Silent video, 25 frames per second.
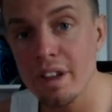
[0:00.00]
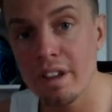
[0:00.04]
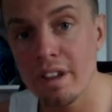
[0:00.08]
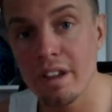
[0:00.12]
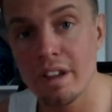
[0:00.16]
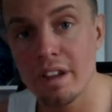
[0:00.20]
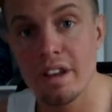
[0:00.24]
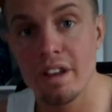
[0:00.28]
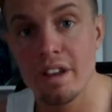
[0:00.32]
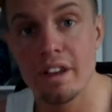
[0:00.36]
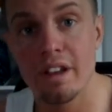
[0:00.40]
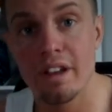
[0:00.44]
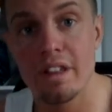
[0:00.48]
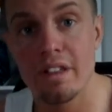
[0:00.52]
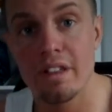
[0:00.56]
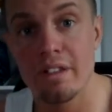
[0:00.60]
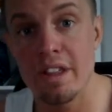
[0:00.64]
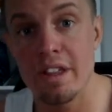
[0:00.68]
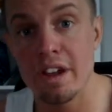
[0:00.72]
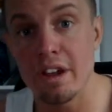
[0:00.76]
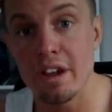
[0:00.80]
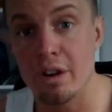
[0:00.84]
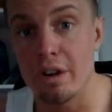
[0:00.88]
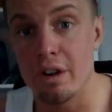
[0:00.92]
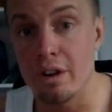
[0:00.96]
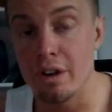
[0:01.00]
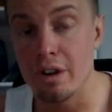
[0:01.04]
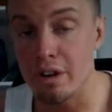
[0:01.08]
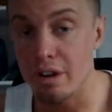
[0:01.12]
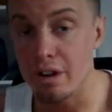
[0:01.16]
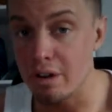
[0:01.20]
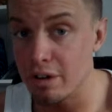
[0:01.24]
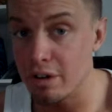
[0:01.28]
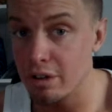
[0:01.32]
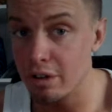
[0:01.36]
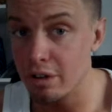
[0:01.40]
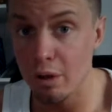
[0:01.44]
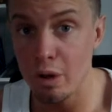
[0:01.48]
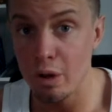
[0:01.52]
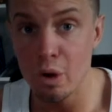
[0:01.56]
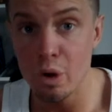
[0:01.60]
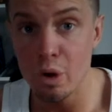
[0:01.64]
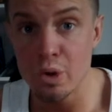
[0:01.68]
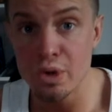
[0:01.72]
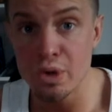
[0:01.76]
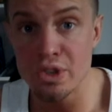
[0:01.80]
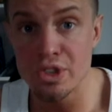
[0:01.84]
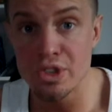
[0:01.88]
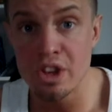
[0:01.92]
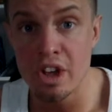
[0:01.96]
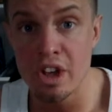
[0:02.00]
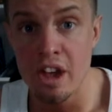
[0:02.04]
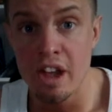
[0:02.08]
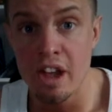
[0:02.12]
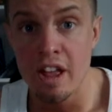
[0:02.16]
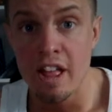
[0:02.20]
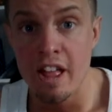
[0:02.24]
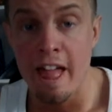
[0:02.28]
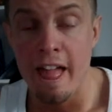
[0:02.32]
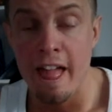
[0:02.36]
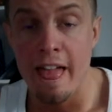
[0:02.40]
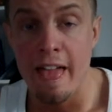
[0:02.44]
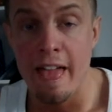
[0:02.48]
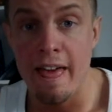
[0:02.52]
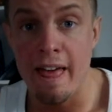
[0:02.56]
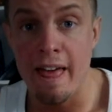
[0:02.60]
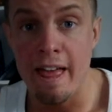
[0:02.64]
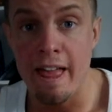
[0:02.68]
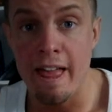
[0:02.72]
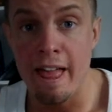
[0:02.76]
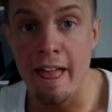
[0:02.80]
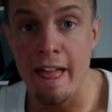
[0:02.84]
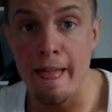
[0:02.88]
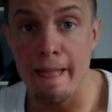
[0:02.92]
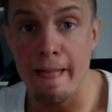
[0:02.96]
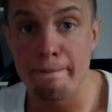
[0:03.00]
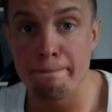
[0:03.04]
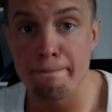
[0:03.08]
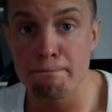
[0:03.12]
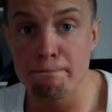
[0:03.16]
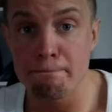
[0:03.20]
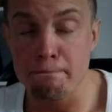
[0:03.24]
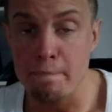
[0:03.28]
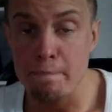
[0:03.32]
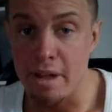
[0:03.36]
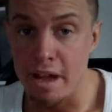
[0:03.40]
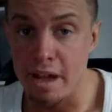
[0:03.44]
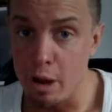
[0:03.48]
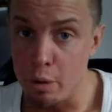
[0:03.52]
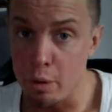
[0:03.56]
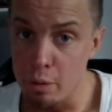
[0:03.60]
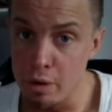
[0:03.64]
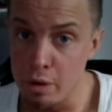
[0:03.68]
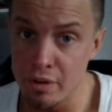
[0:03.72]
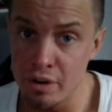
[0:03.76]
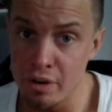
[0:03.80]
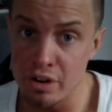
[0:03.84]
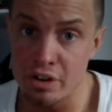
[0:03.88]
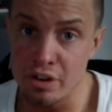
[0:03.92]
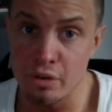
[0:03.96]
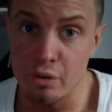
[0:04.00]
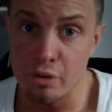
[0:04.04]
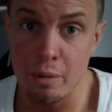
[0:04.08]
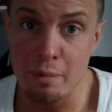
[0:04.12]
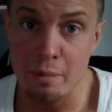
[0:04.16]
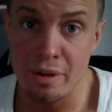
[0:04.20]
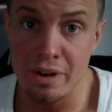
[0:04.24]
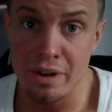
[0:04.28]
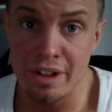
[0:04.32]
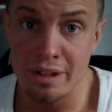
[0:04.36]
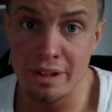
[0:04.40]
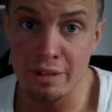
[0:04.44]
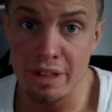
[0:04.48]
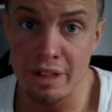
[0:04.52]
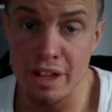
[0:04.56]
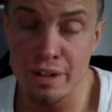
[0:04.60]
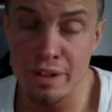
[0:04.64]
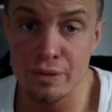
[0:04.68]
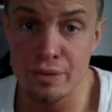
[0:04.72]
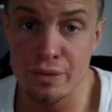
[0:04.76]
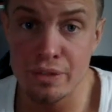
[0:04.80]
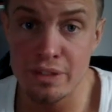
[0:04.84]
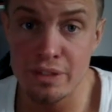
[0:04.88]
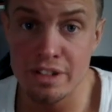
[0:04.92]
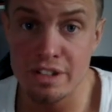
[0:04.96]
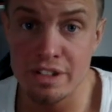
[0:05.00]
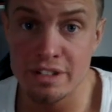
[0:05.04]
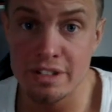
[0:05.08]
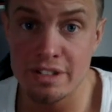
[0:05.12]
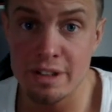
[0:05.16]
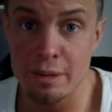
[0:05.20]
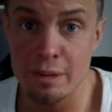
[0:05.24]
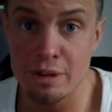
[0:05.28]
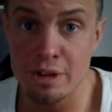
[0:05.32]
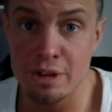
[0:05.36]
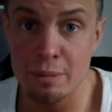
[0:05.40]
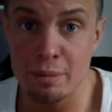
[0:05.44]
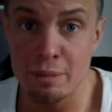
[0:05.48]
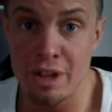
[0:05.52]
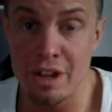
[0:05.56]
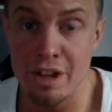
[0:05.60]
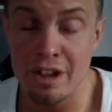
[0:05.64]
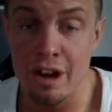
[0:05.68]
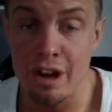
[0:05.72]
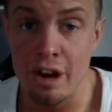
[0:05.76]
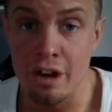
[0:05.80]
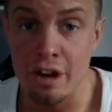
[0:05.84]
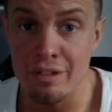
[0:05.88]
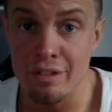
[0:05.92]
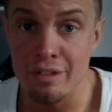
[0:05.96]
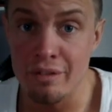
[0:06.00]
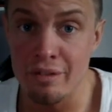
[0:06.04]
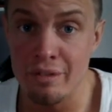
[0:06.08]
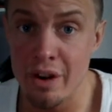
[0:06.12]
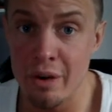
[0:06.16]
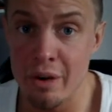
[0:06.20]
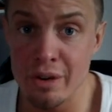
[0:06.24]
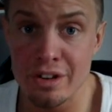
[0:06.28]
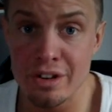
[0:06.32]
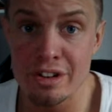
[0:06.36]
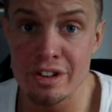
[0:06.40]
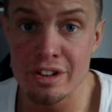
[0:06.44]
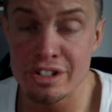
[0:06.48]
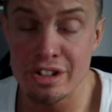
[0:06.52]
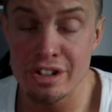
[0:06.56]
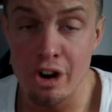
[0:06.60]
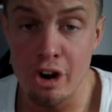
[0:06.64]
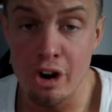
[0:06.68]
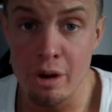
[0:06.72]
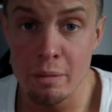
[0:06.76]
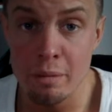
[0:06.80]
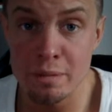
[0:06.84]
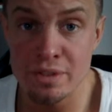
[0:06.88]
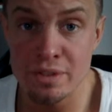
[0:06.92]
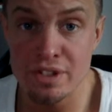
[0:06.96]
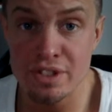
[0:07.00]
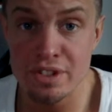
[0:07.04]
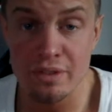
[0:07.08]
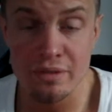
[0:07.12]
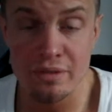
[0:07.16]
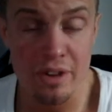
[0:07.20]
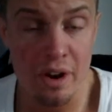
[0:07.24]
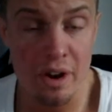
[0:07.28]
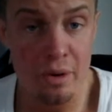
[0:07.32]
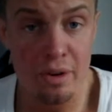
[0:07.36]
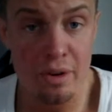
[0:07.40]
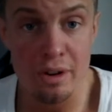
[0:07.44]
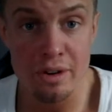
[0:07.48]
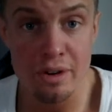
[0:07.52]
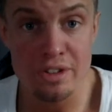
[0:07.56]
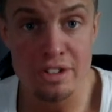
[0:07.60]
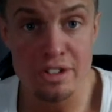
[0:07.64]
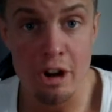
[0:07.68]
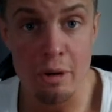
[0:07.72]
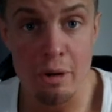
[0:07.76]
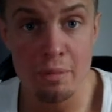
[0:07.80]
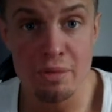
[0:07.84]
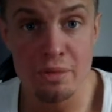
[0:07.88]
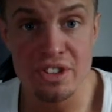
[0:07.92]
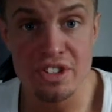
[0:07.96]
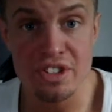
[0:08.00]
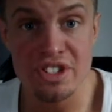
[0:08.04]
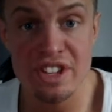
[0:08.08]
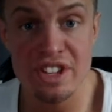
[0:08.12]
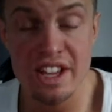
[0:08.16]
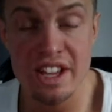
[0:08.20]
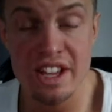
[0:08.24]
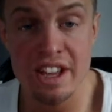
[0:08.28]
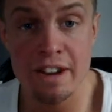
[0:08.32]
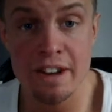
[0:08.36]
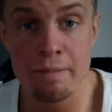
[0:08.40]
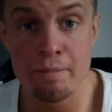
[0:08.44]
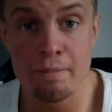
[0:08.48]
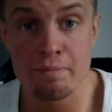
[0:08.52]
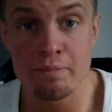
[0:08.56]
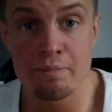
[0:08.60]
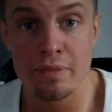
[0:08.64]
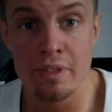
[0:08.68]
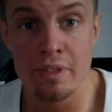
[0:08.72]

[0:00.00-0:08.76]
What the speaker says: They are close. However, Rob Van Dam left WWE on very good terms he did.